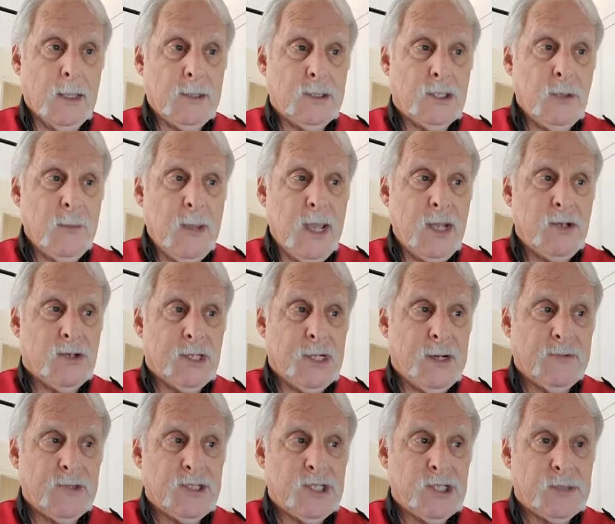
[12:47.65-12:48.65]
Two major
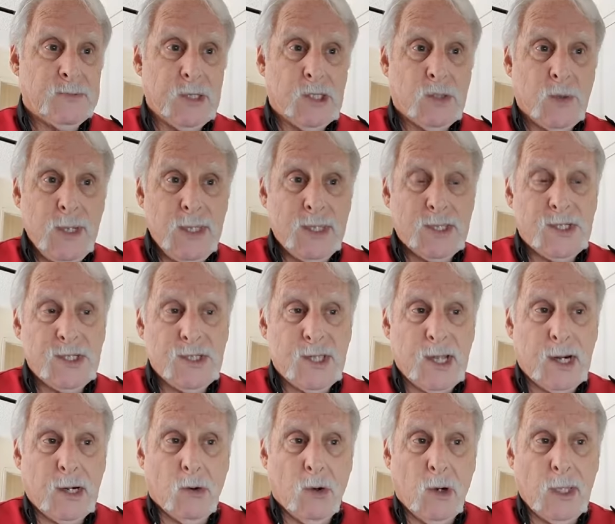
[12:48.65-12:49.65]
differences between the
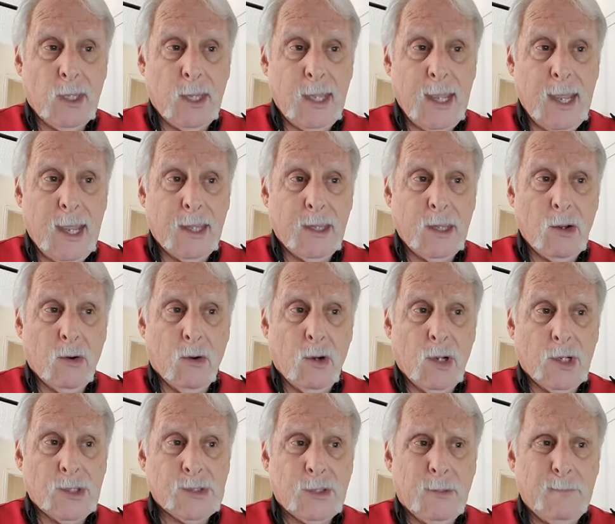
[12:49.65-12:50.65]
synthetic oil and the
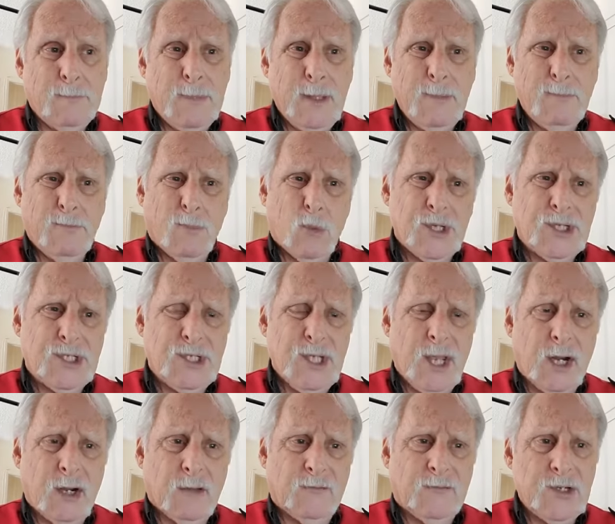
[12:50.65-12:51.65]
oils are a bit more subtle.